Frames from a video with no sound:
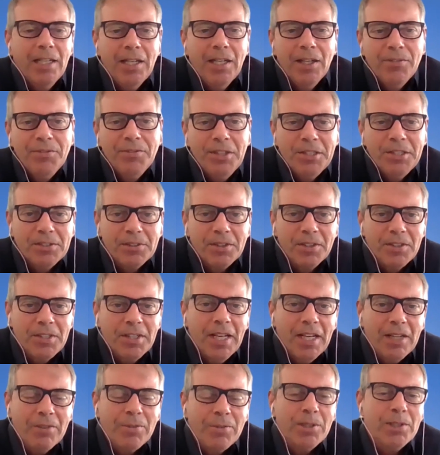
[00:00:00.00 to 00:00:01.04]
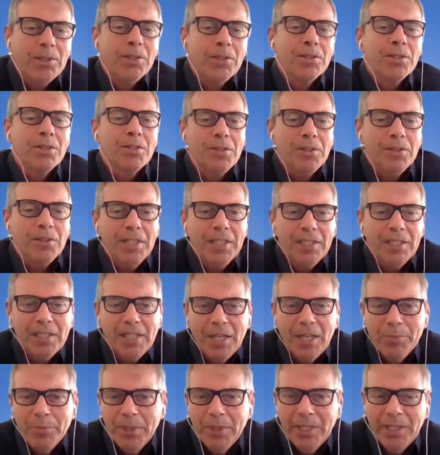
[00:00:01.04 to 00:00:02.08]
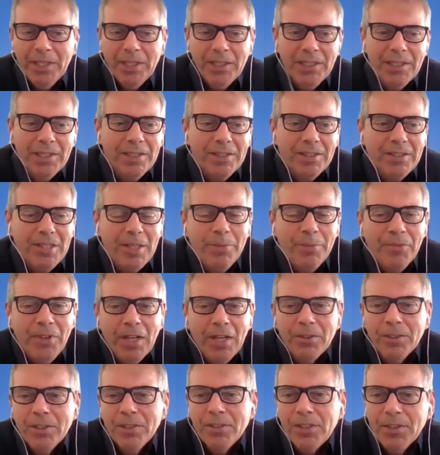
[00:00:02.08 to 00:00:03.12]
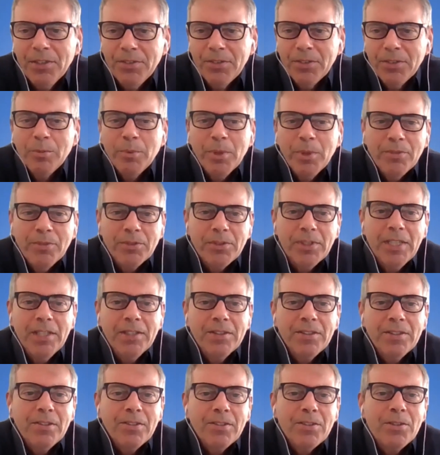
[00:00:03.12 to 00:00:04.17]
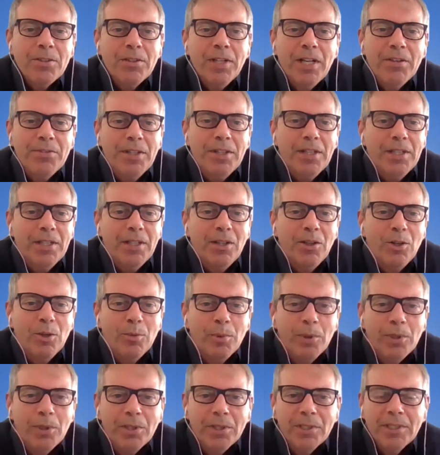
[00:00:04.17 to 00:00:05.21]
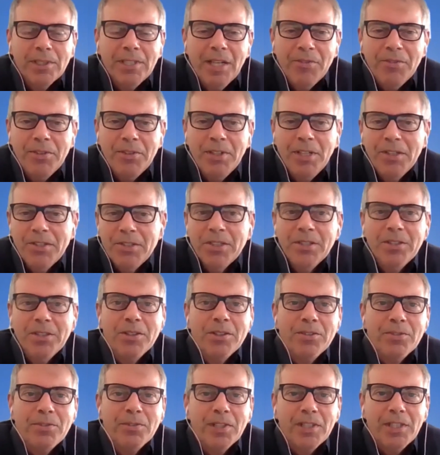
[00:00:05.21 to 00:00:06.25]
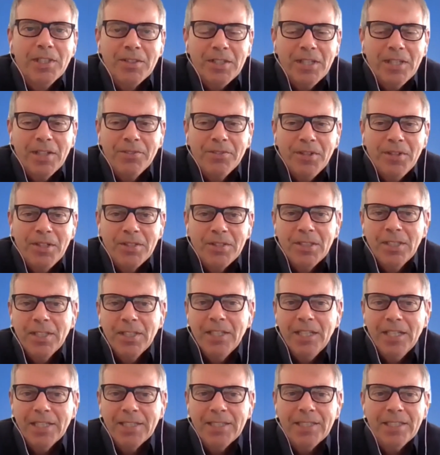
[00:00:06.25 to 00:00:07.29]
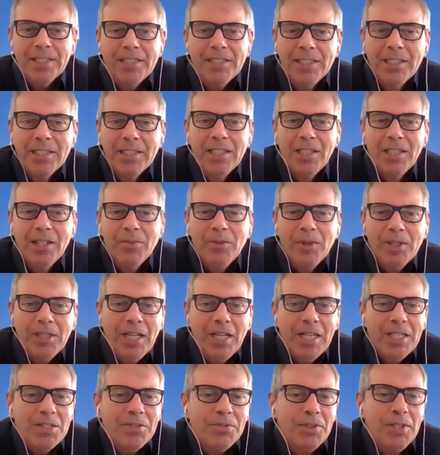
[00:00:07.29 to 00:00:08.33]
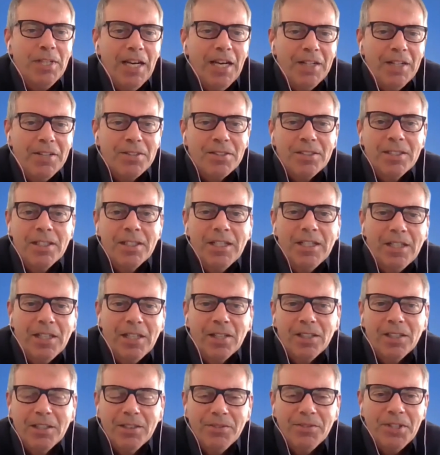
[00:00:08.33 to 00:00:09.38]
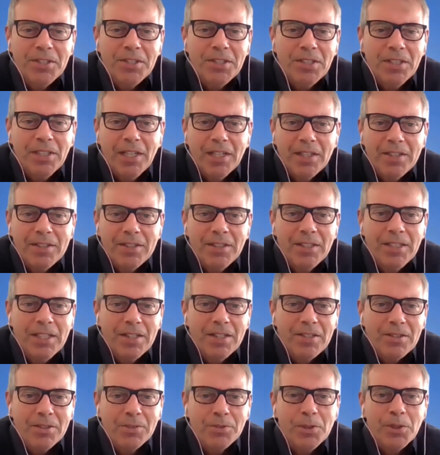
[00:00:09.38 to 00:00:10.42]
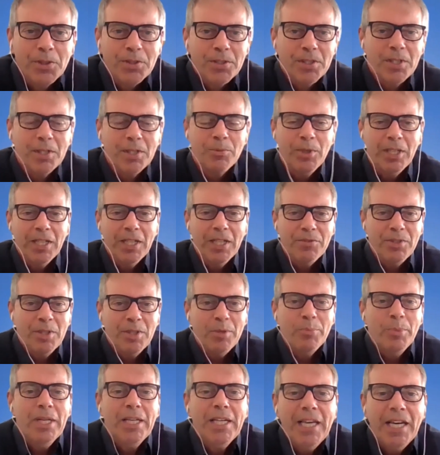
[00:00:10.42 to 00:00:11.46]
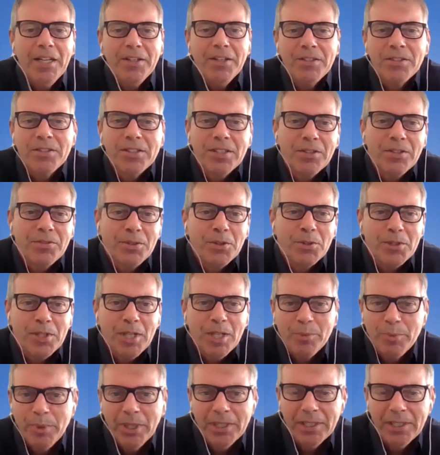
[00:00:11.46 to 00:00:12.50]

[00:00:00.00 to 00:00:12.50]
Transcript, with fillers: uh, fisheries and aquaculture. So that can be seem very trivial, but for instance, to have a global definition of what is a fishing net and what classifications there are in fishing nets, it is of course it will have implications if you start